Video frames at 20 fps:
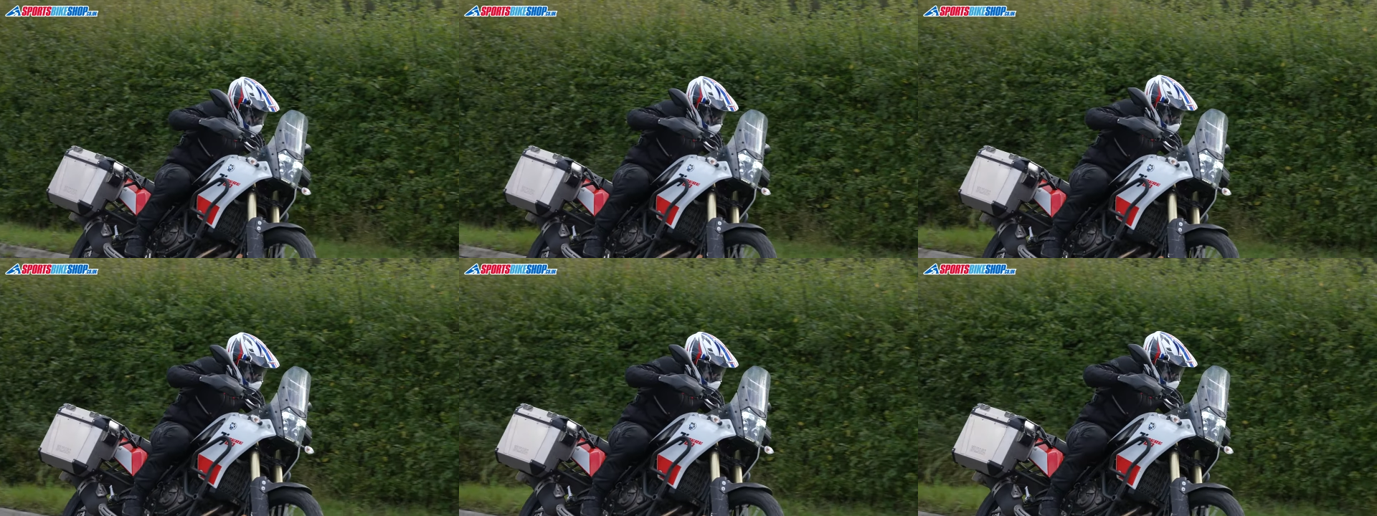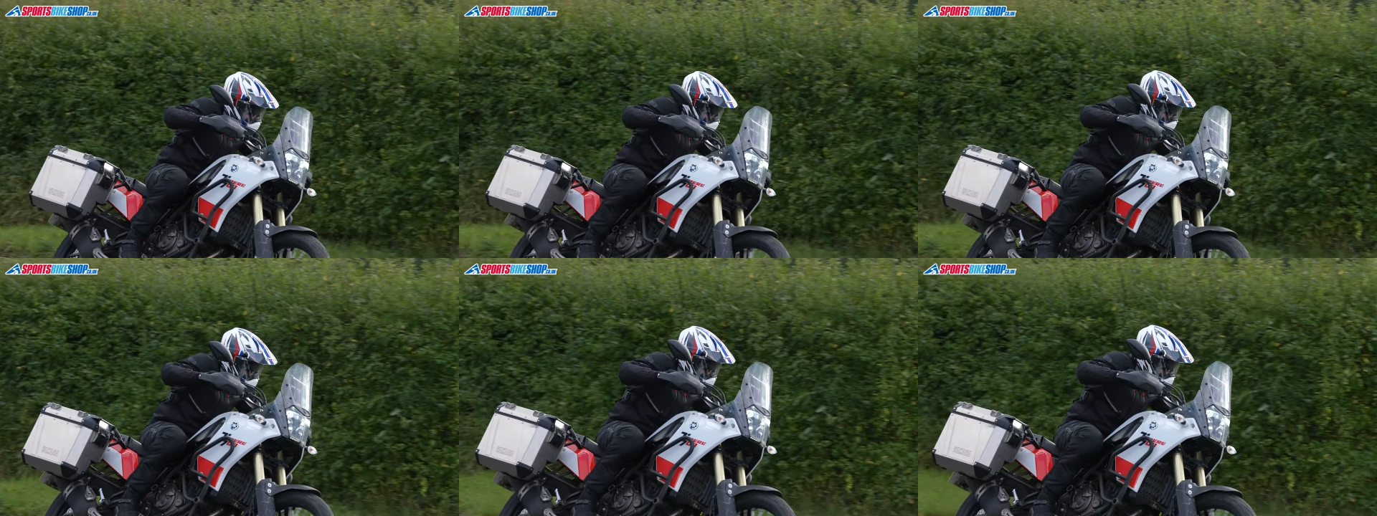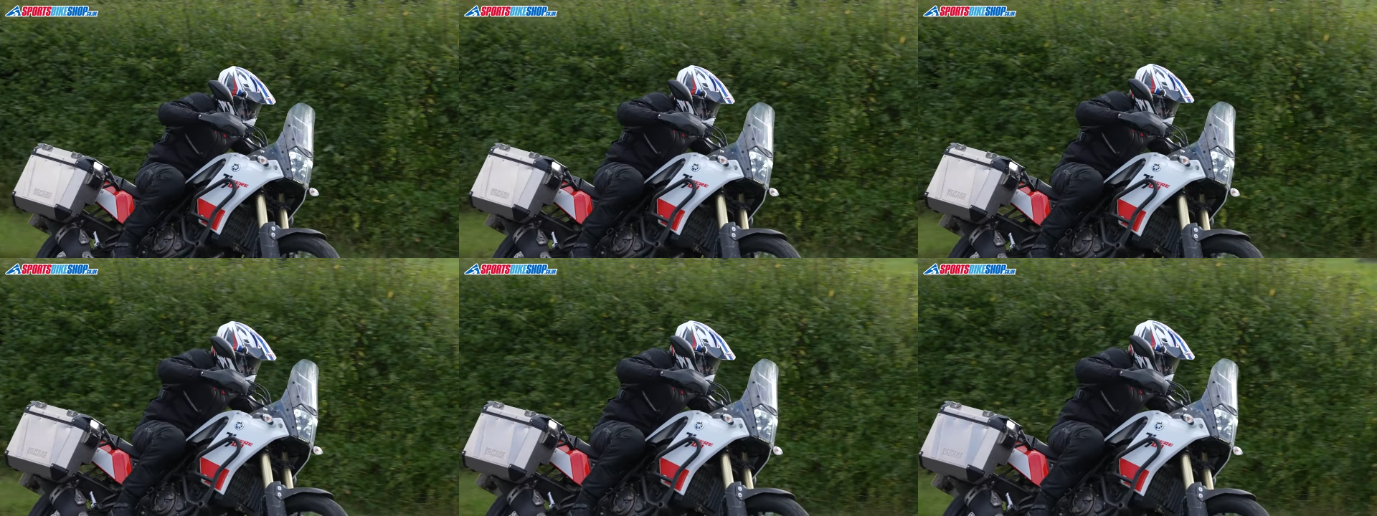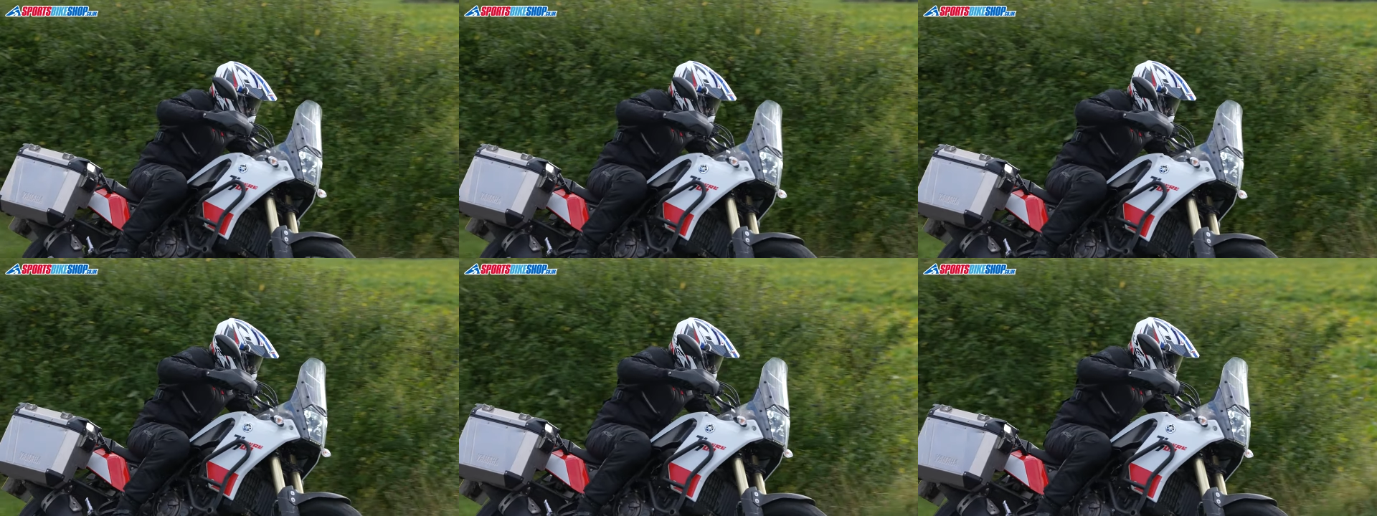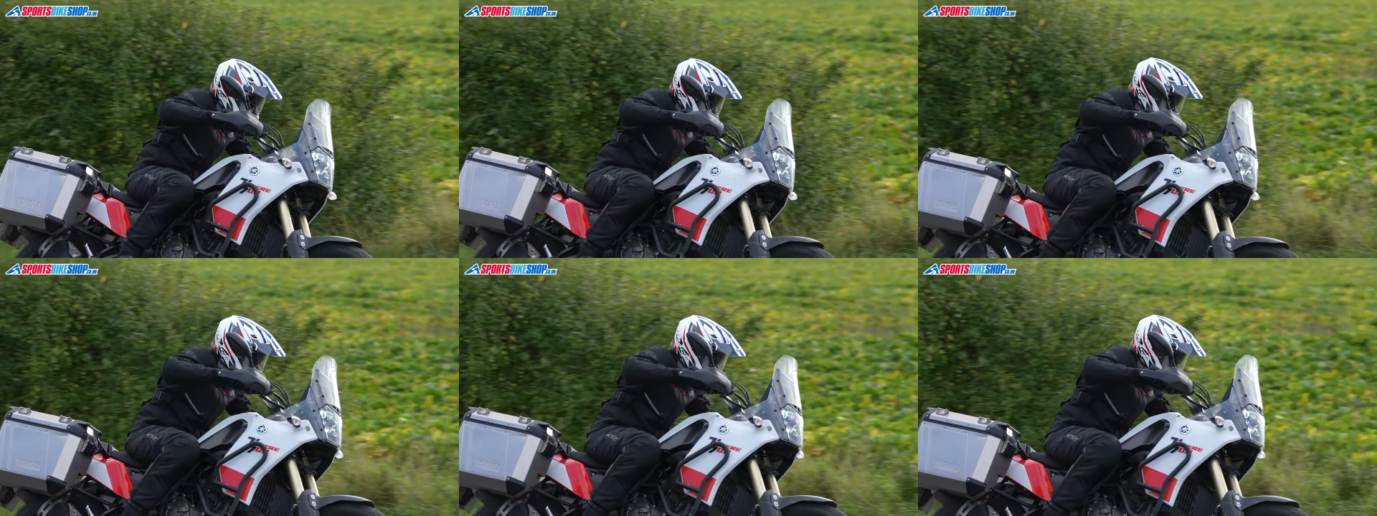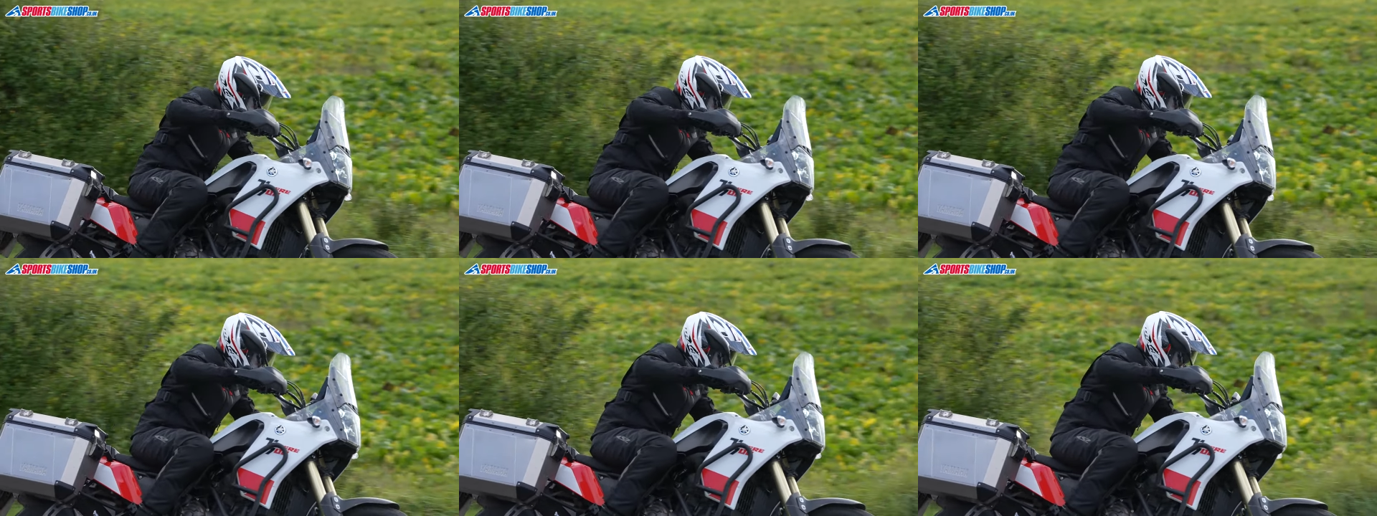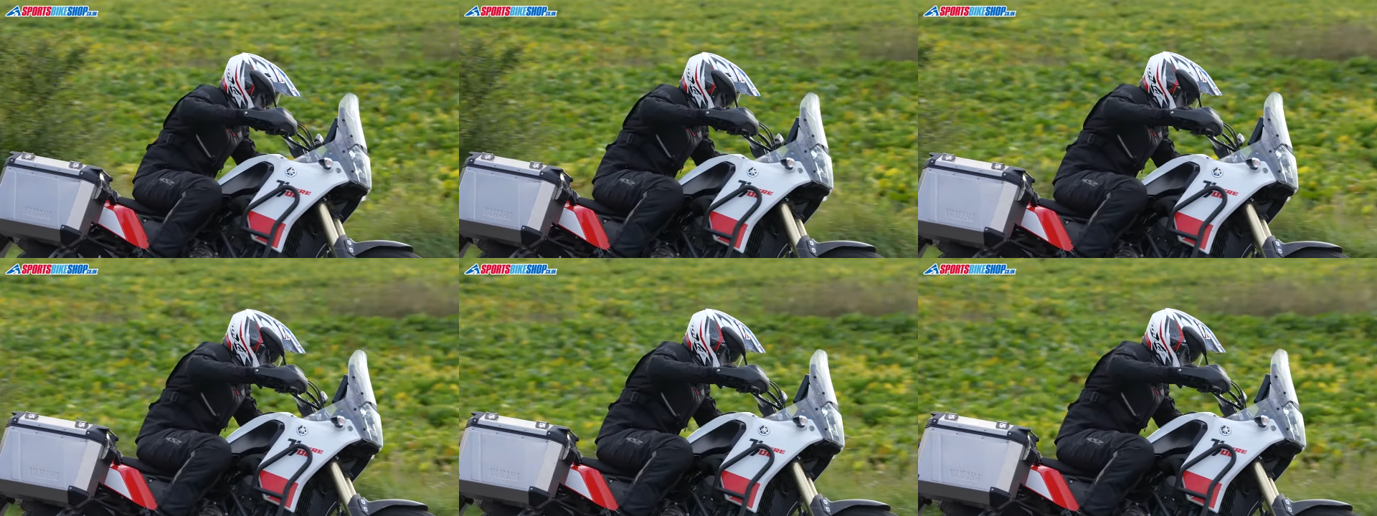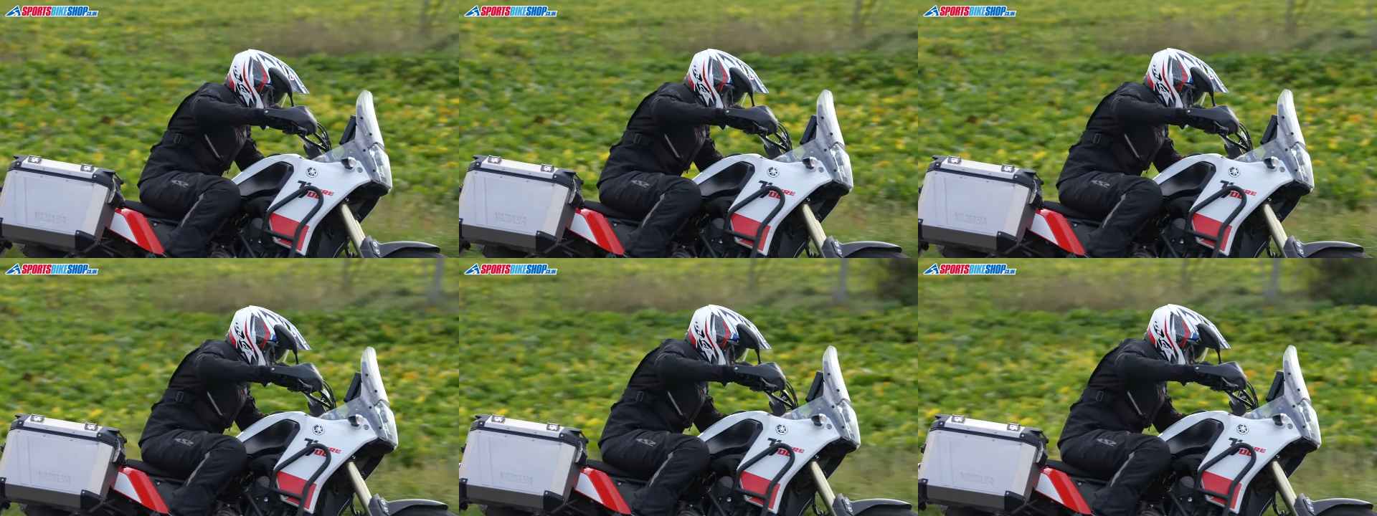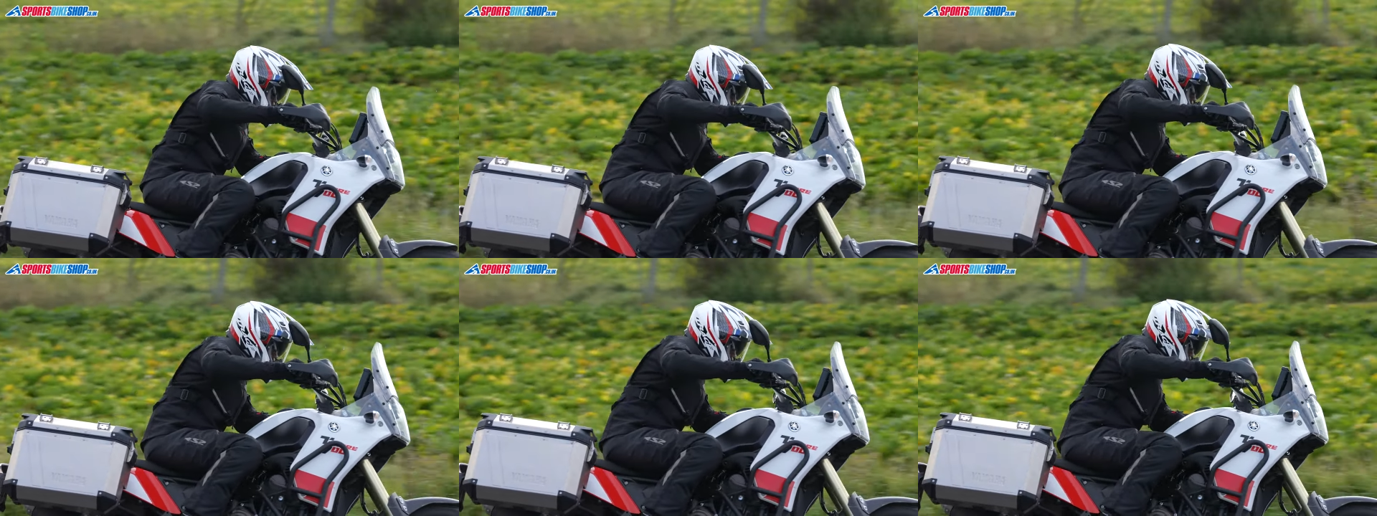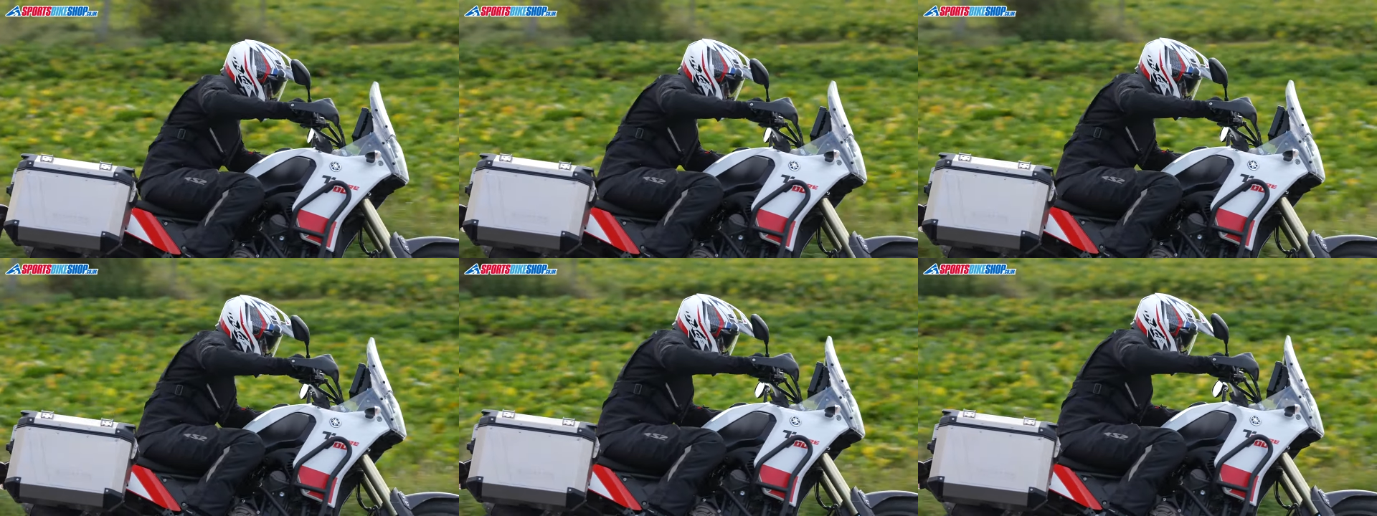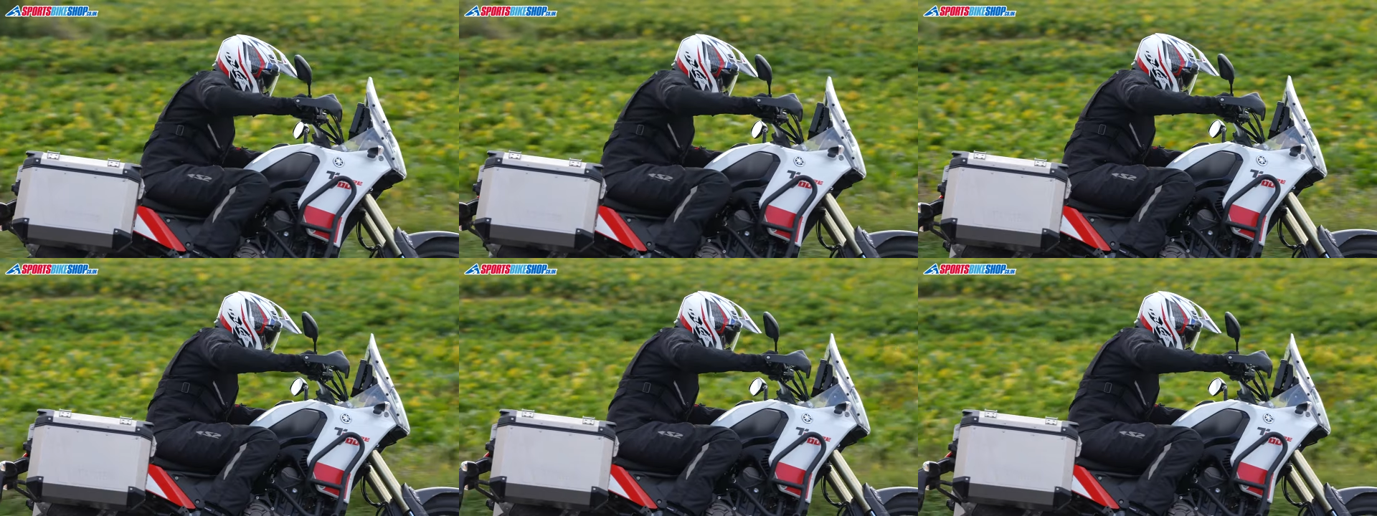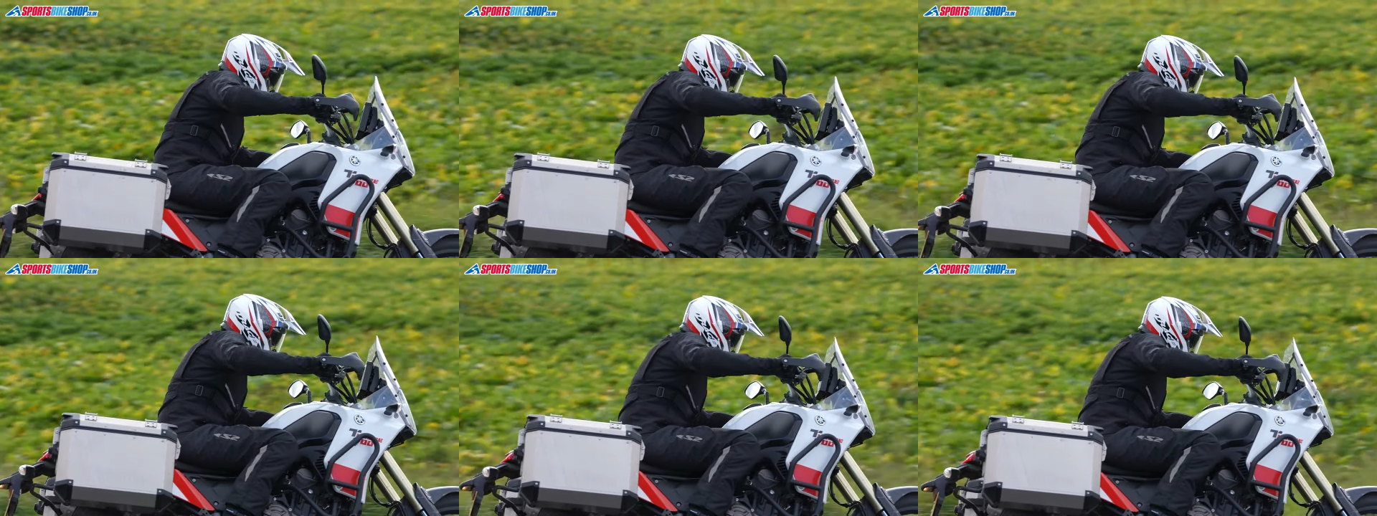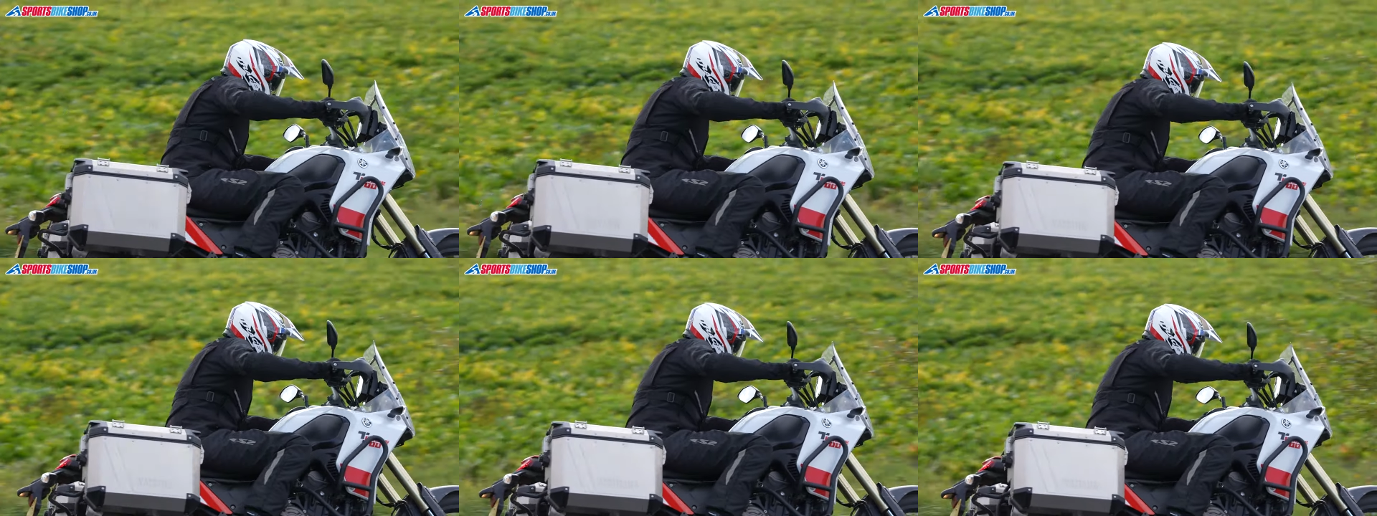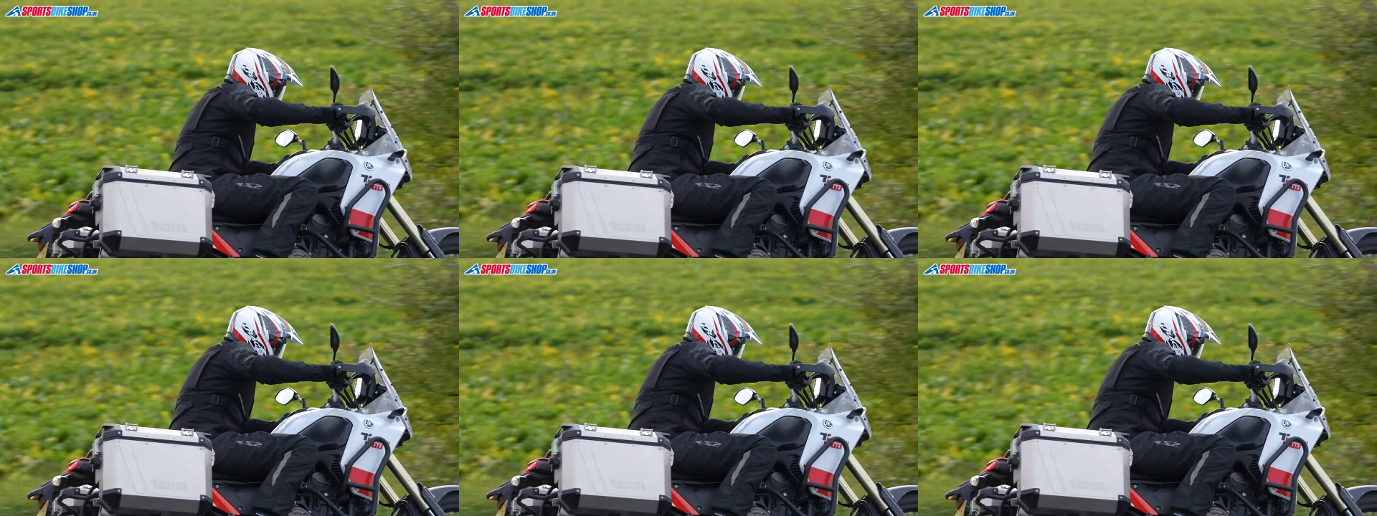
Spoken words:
[unreadable: no face in view]